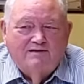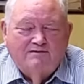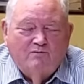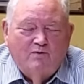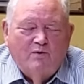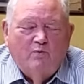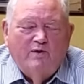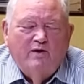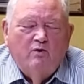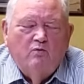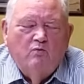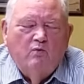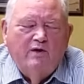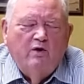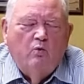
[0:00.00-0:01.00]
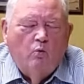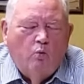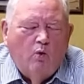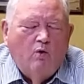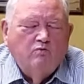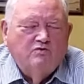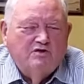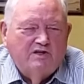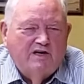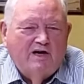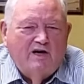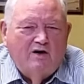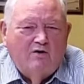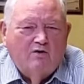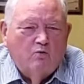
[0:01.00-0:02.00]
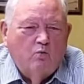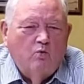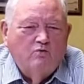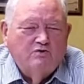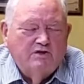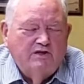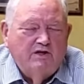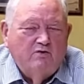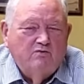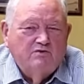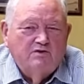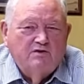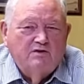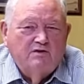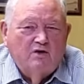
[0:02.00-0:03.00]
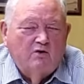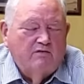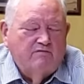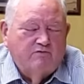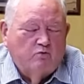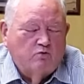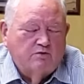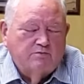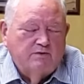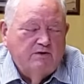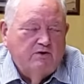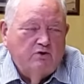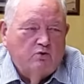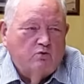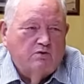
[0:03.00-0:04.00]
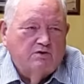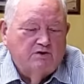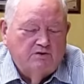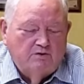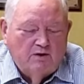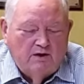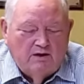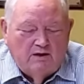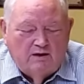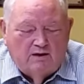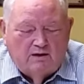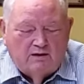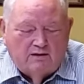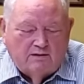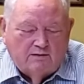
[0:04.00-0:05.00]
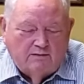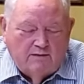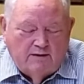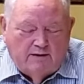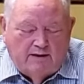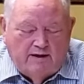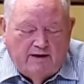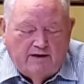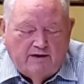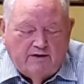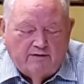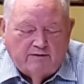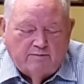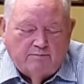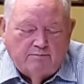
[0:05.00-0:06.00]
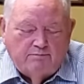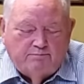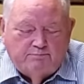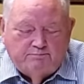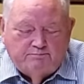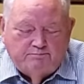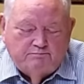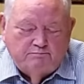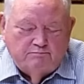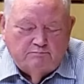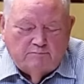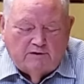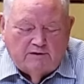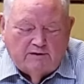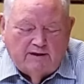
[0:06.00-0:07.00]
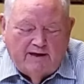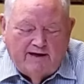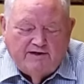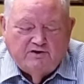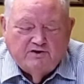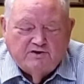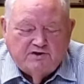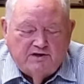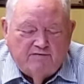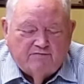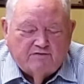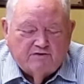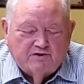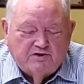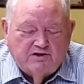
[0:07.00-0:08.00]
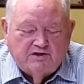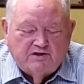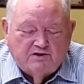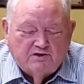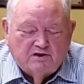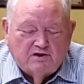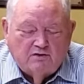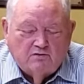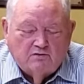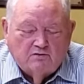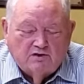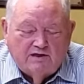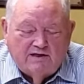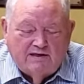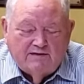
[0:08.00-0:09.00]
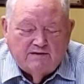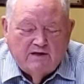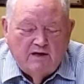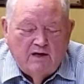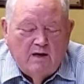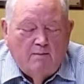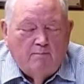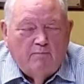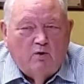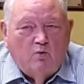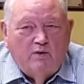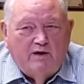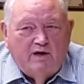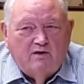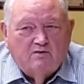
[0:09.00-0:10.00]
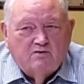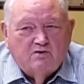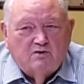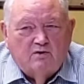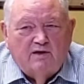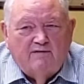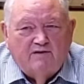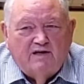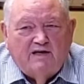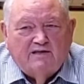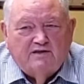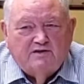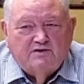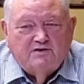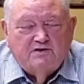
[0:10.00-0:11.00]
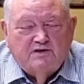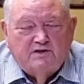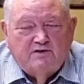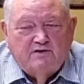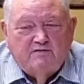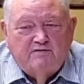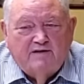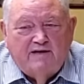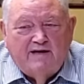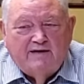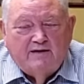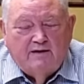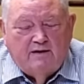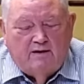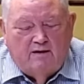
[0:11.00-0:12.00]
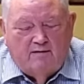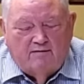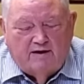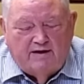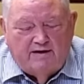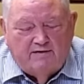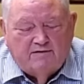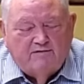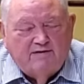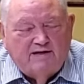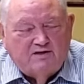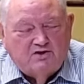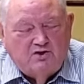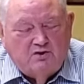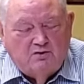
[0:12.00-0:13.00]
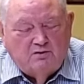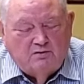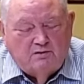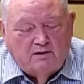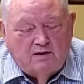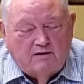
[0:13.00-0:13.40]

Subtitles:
We don't want to call or want to go to the law enforcement nor to any other agency for assistance along those lines. But we also have got to consider the fact of the health of that student,